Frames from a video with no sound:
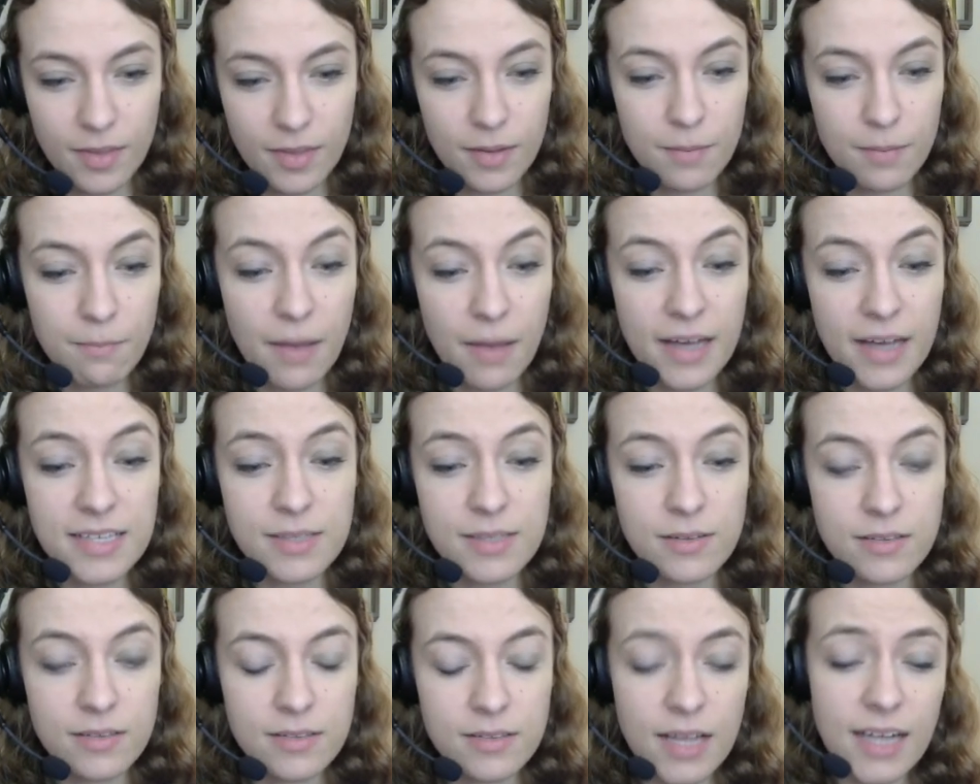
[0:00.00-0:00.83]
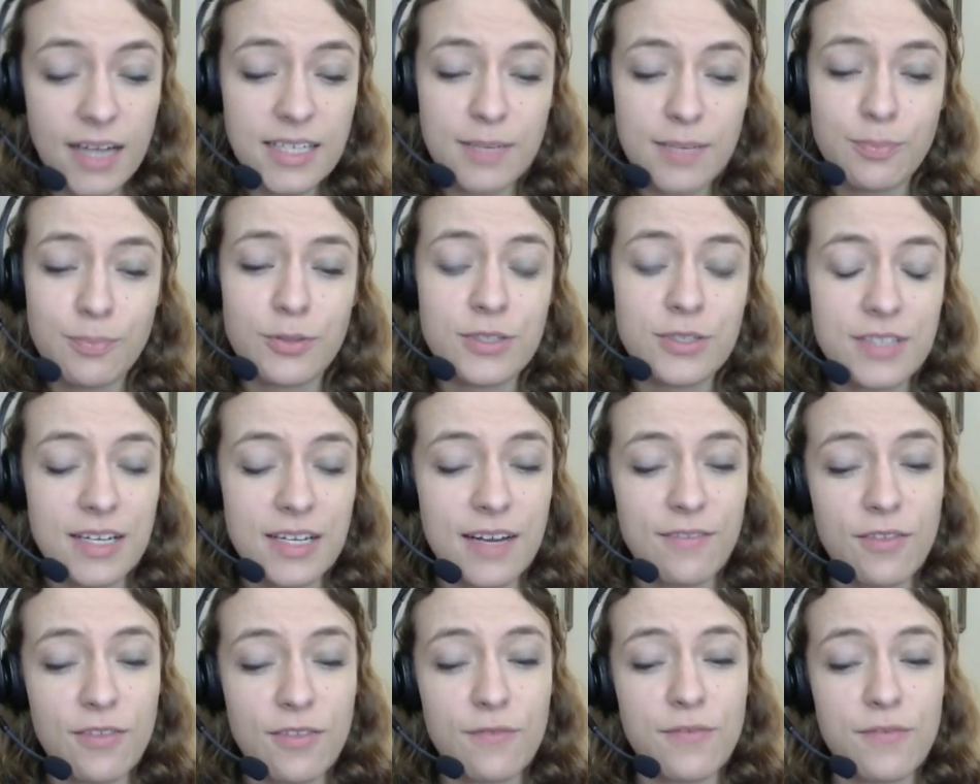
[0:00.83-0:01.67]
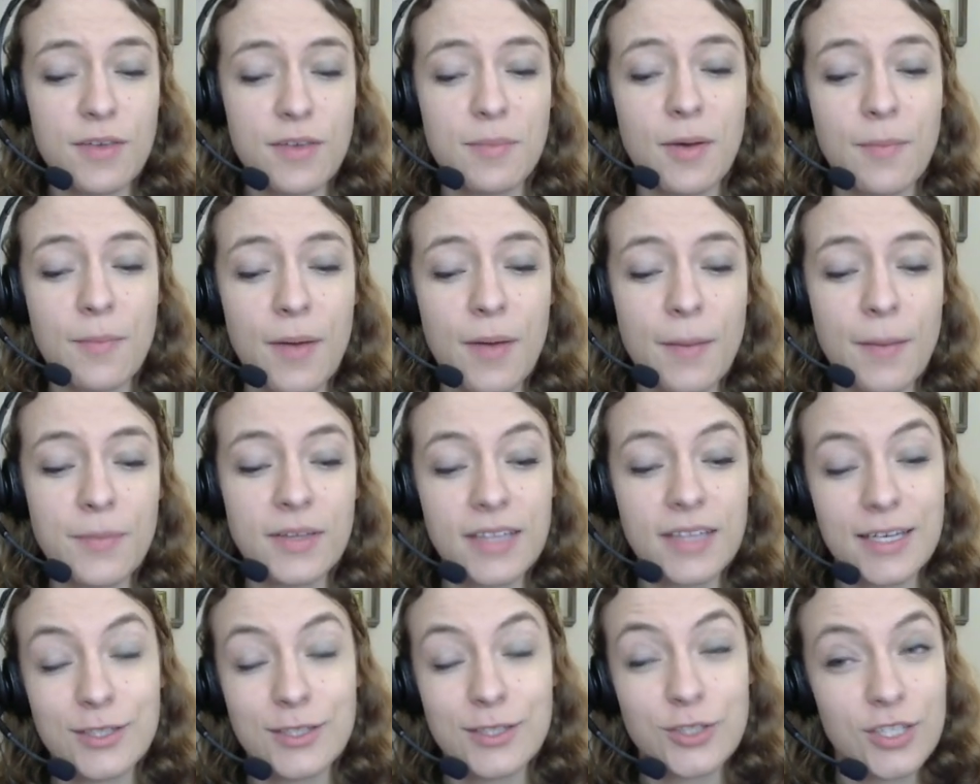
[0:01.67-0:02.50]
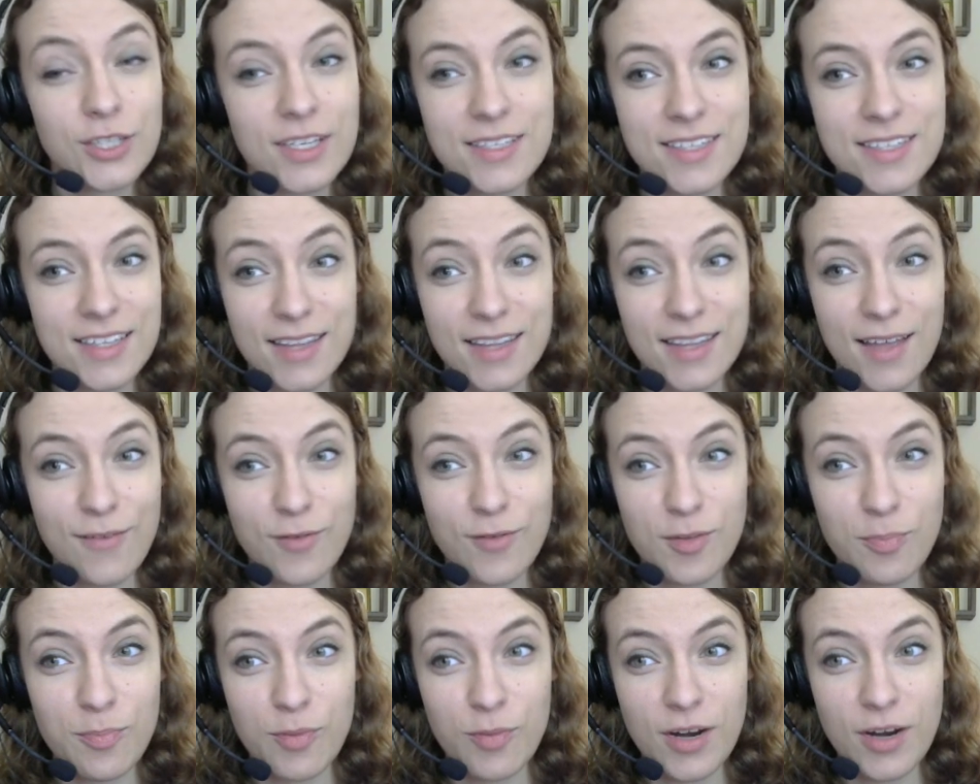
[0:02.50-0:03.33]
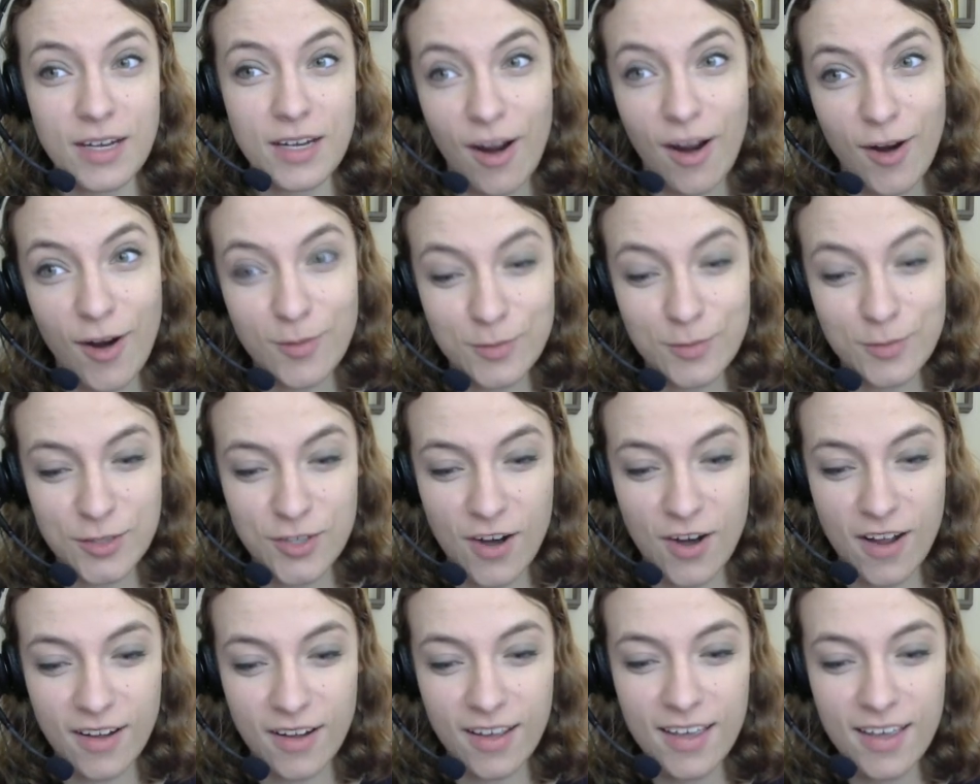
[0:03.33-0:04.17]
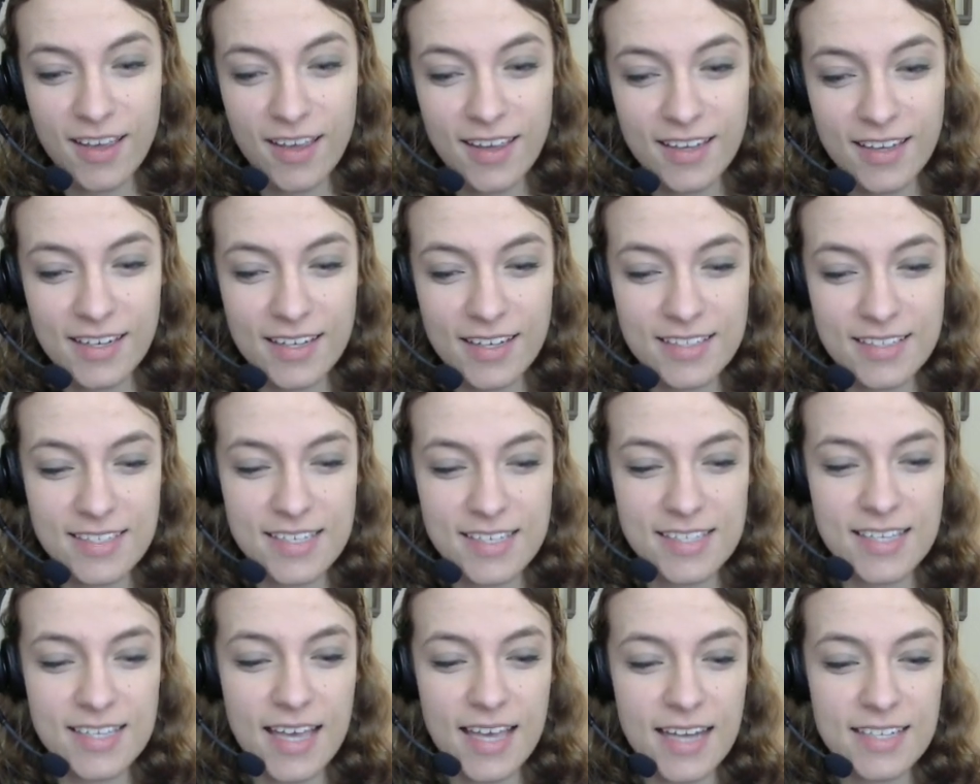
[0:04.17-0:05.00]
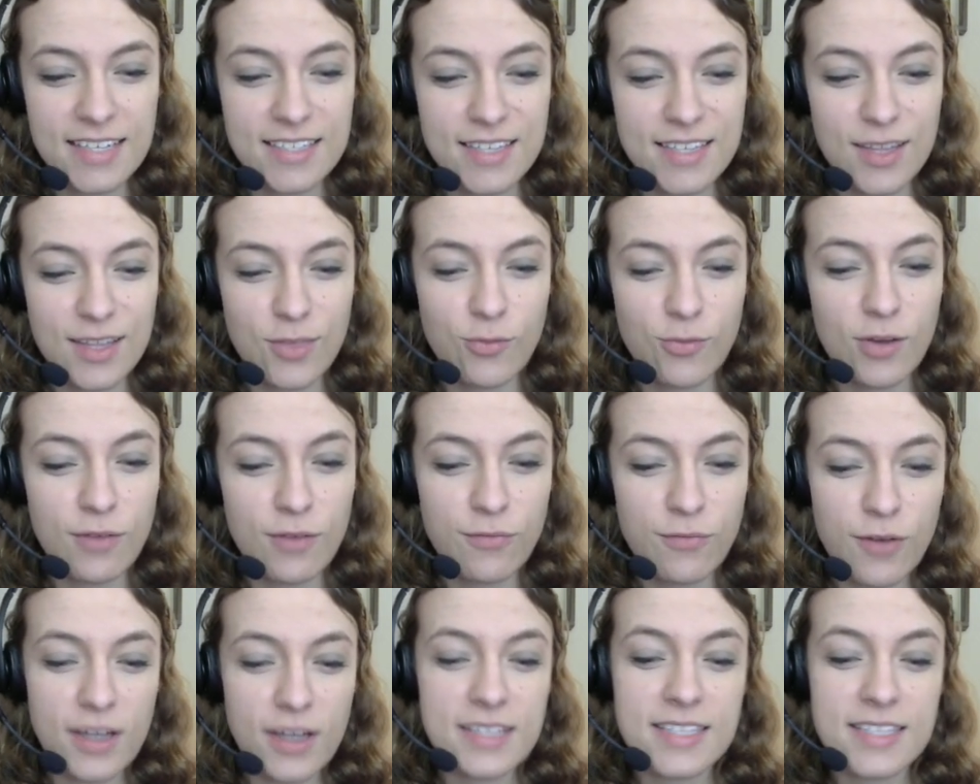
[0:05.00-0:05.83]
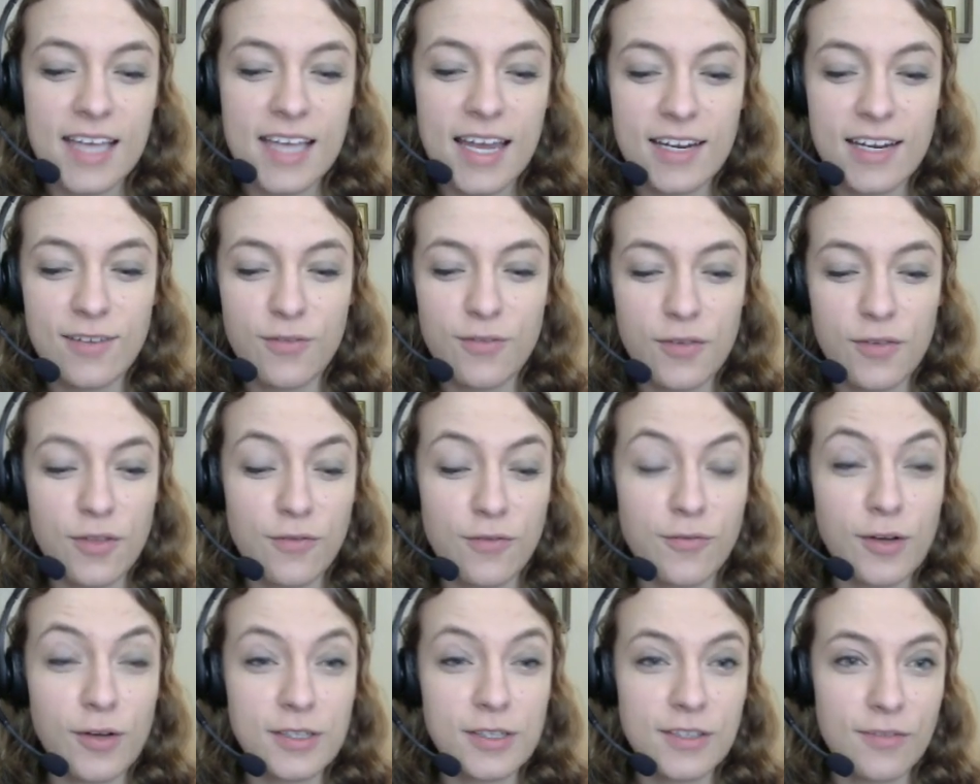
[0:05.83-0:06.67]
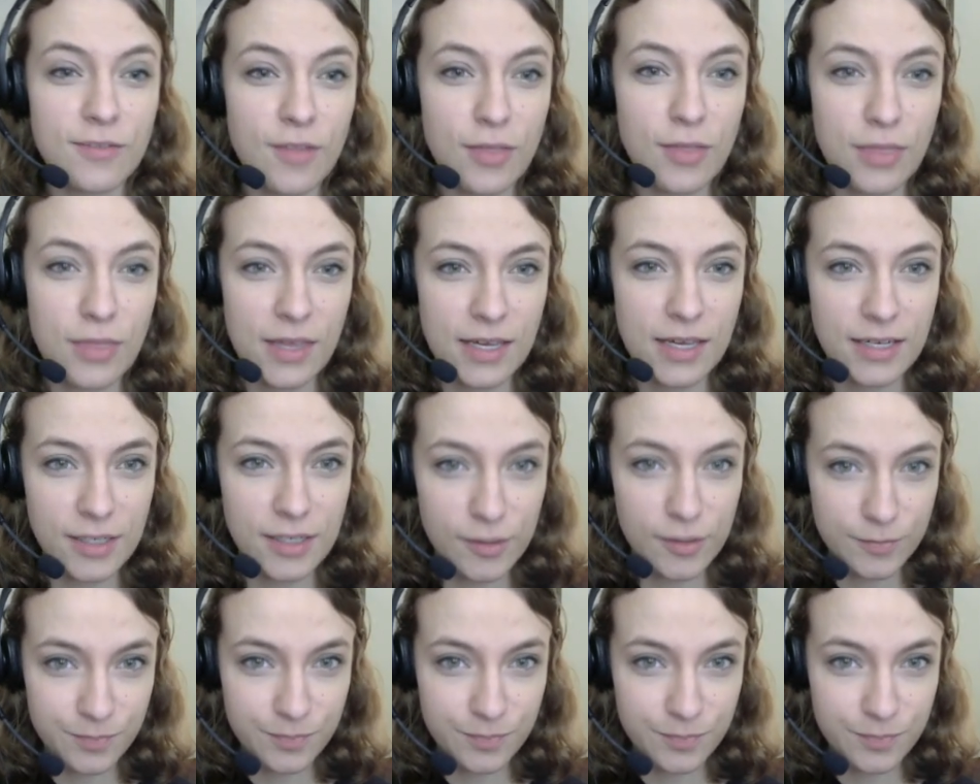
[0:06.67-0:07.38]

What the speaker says: 90% of the female population is in love with Brady Armstrong, Nancy said as the 3 friends headed for the front of the theater.